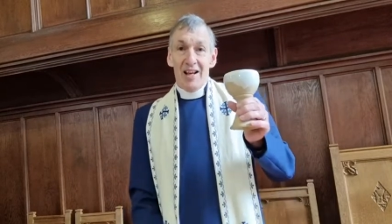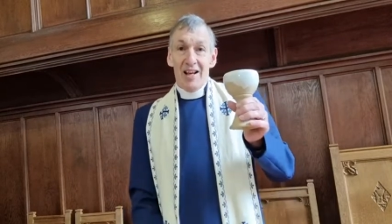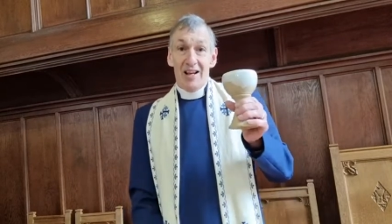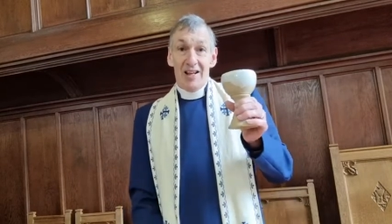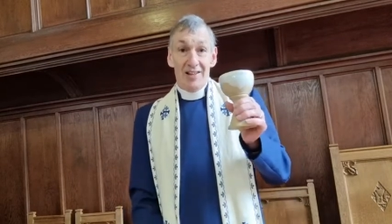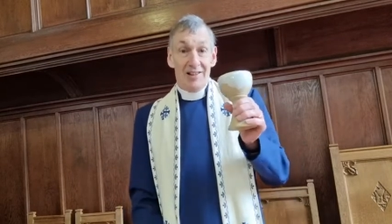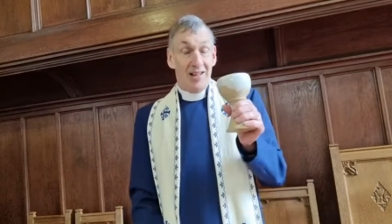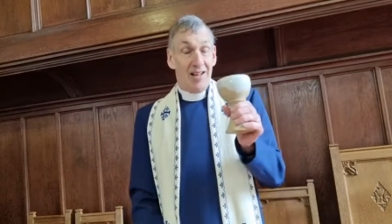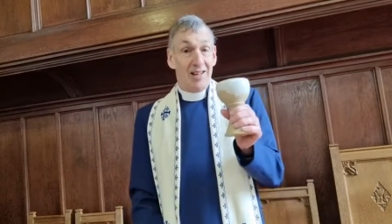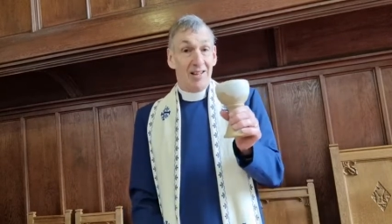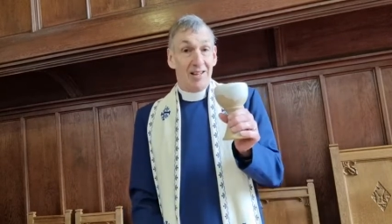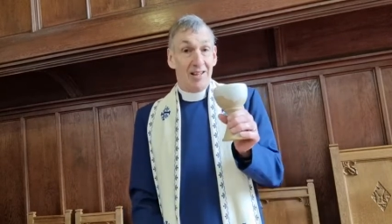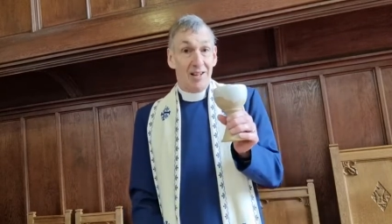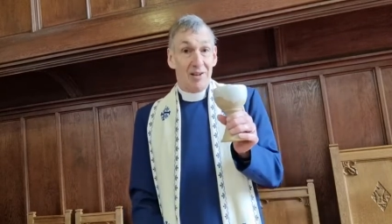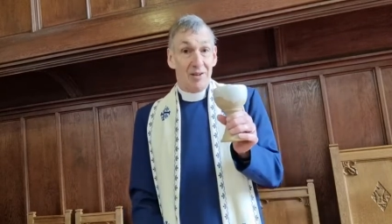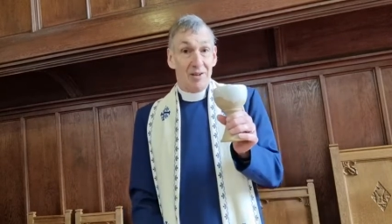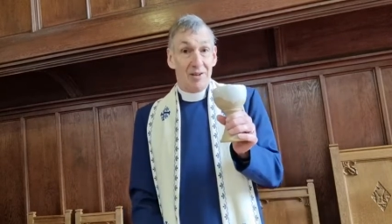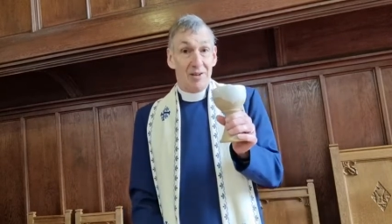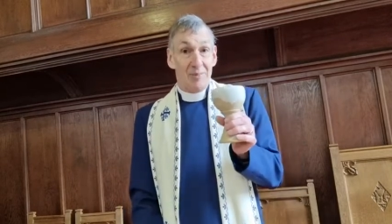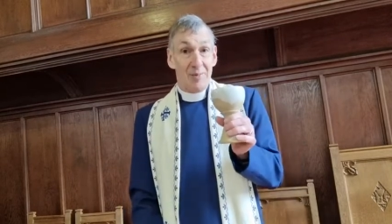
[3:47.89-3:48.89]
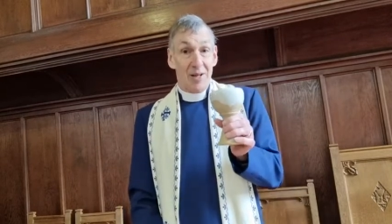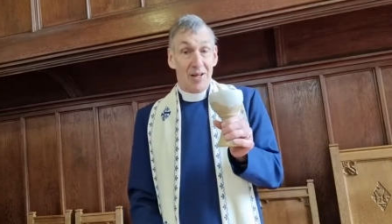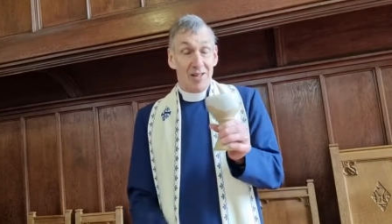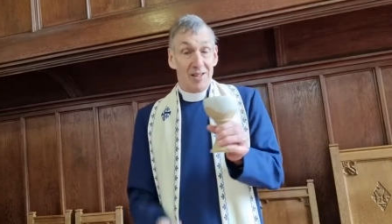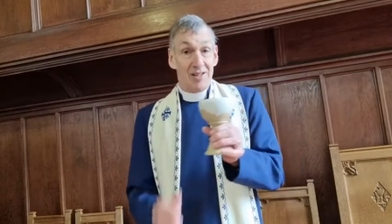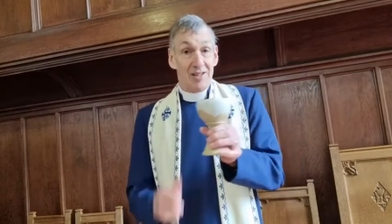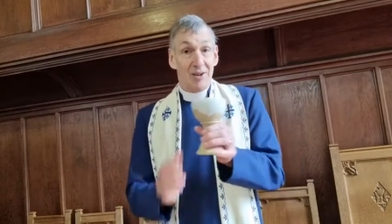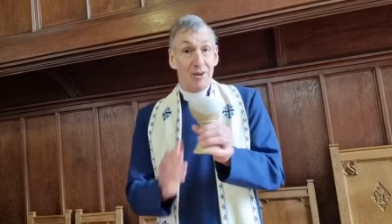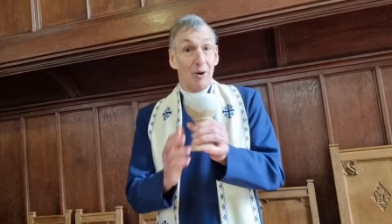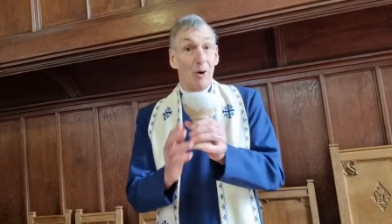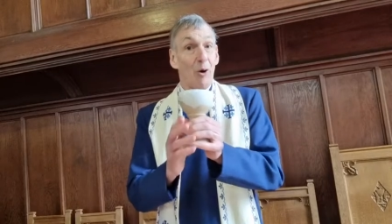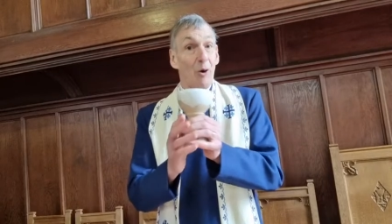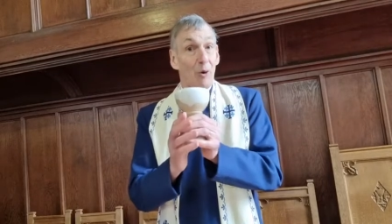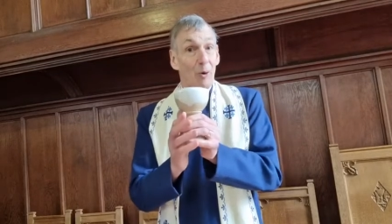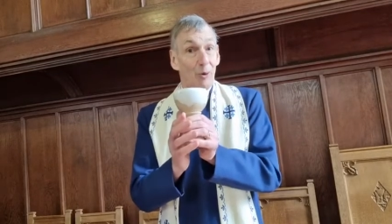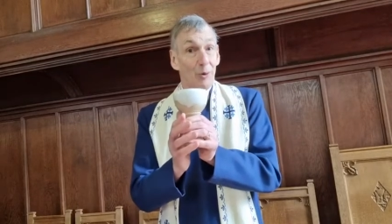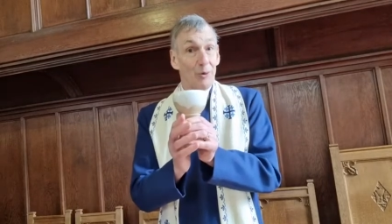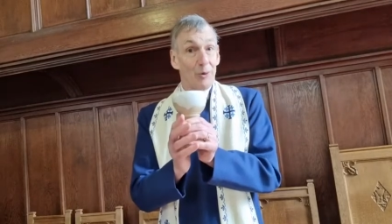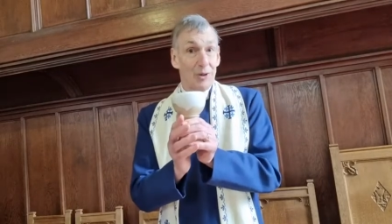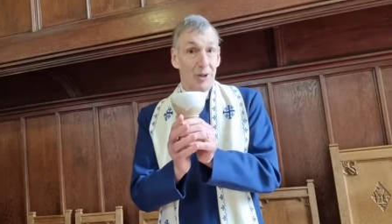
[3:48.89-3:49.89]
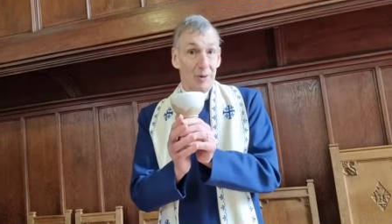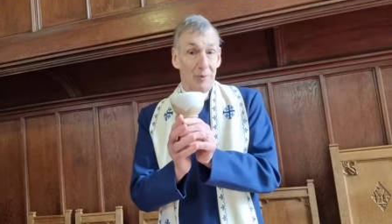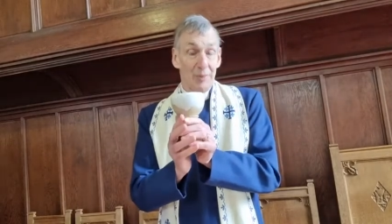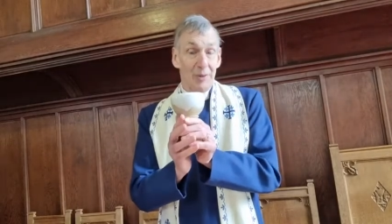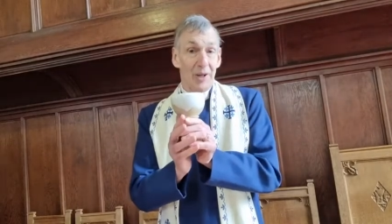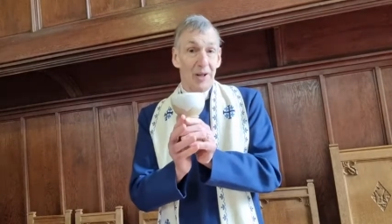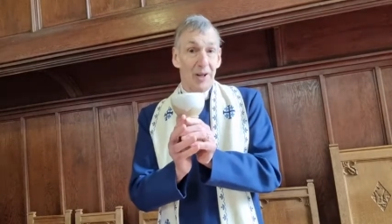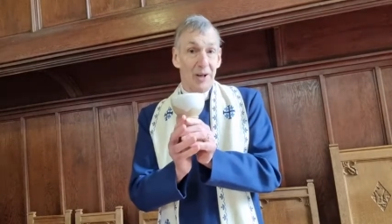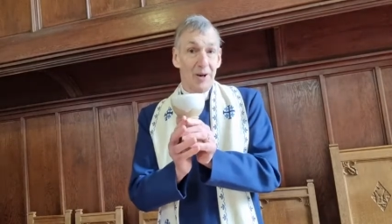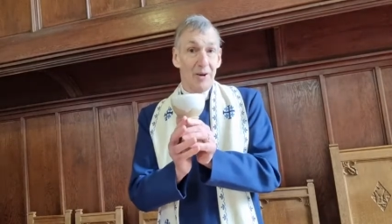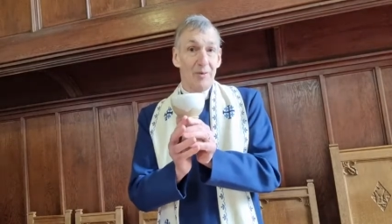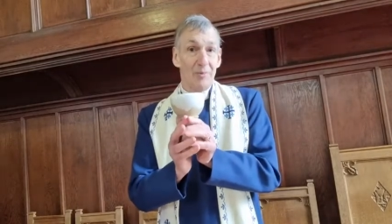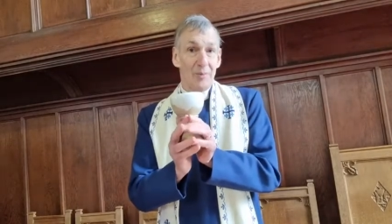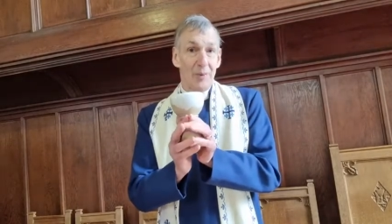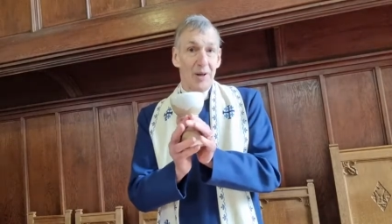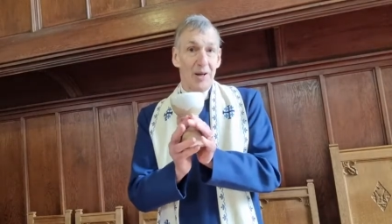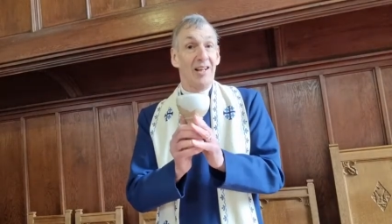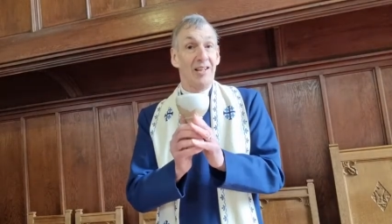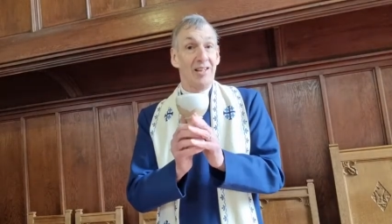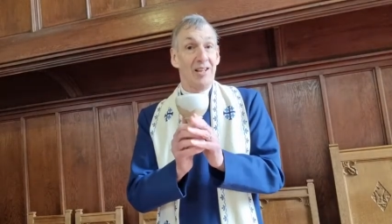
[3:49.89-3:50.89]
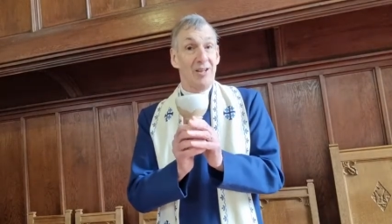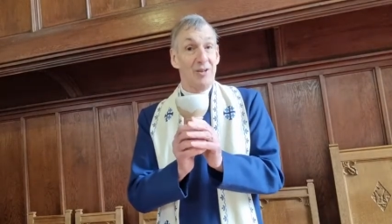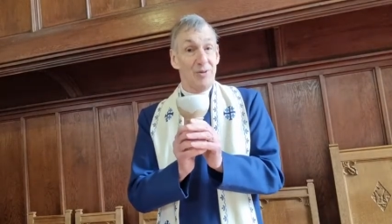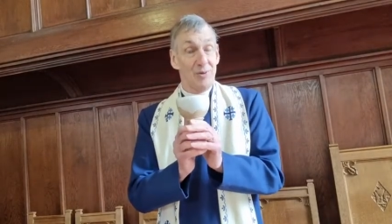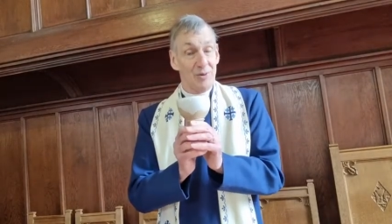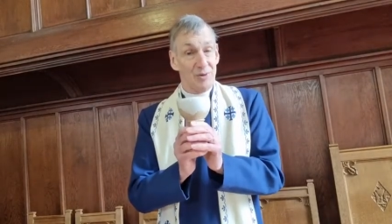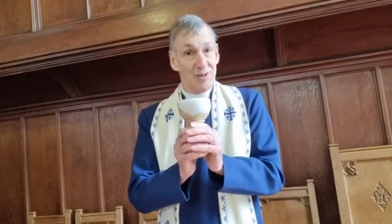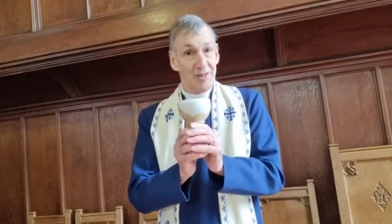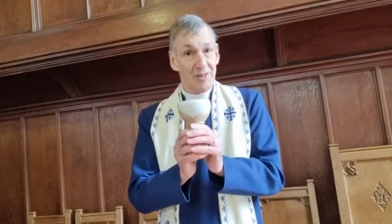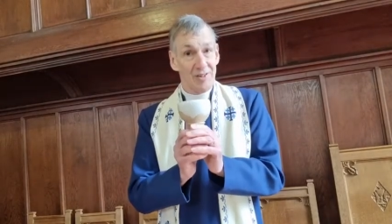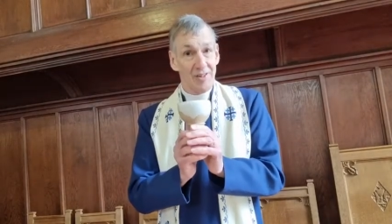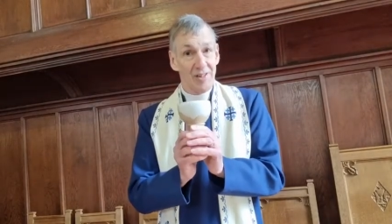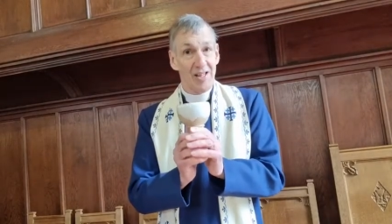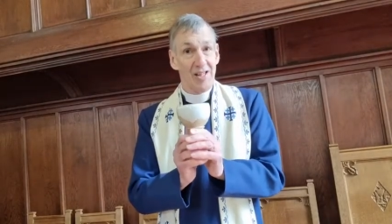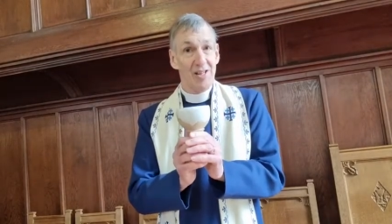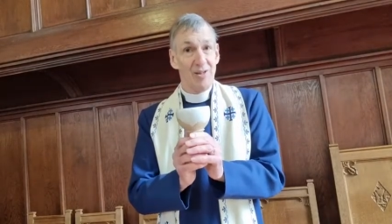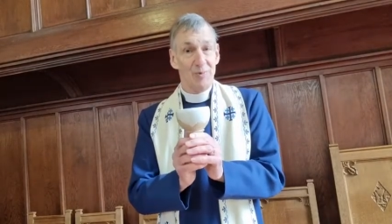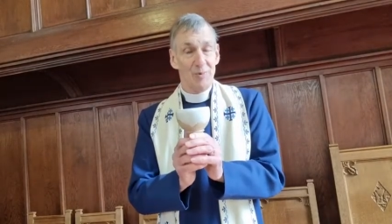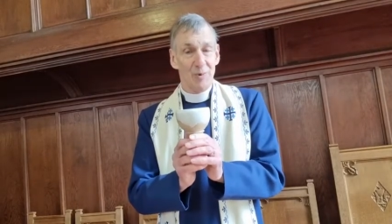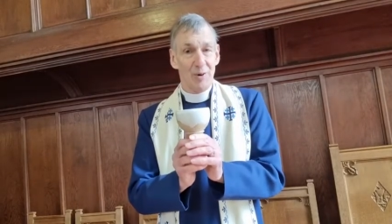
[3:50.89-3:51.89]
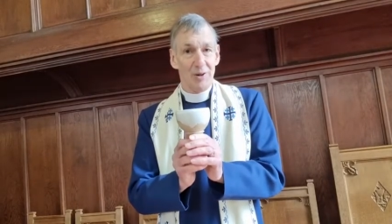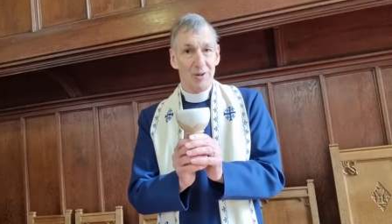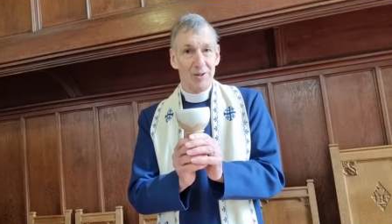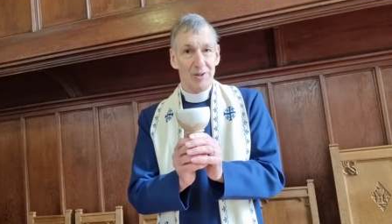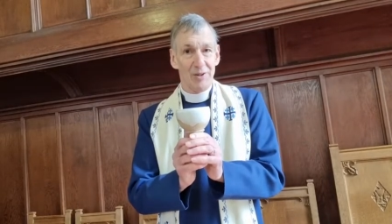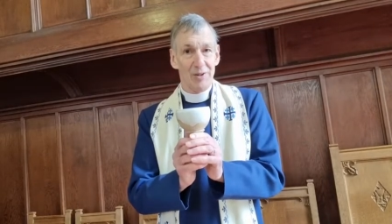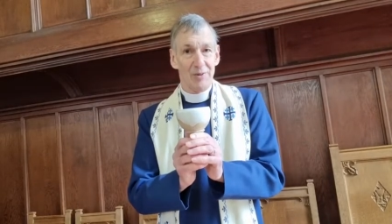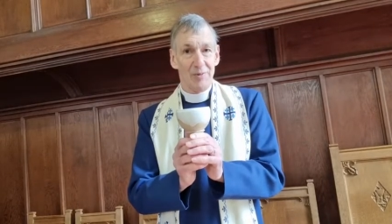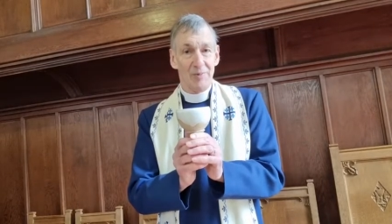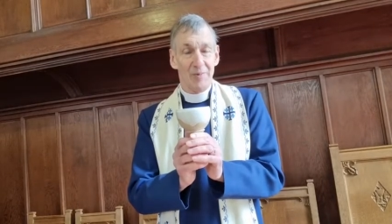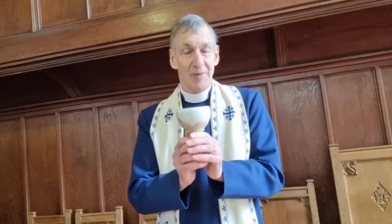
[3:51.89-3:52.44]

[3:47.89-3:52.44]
And then the minister holds up the cup and he uses these words,